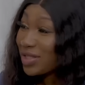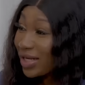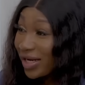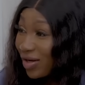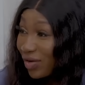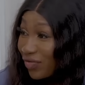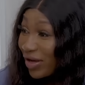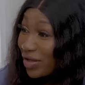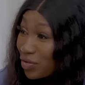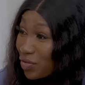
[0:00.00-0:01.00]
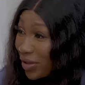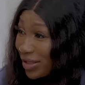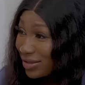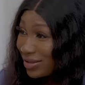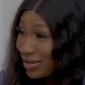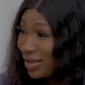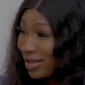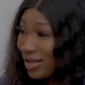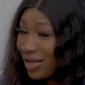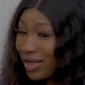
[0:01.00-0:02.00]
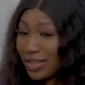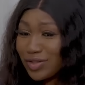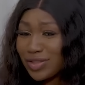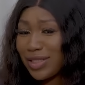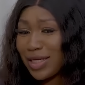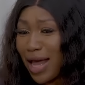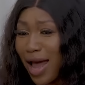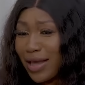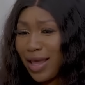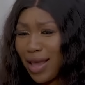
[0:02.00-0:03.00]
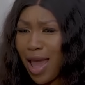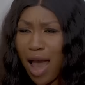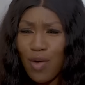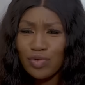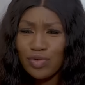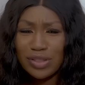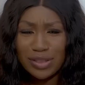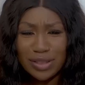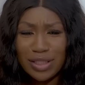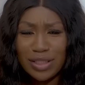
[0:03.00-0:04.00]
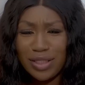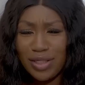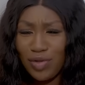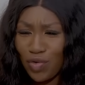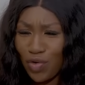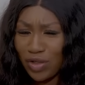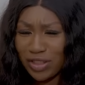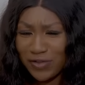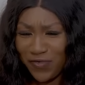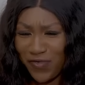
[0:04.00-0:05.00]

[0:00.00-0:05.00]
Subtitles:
you that I love, and you know it. It's just that I want to see the look on his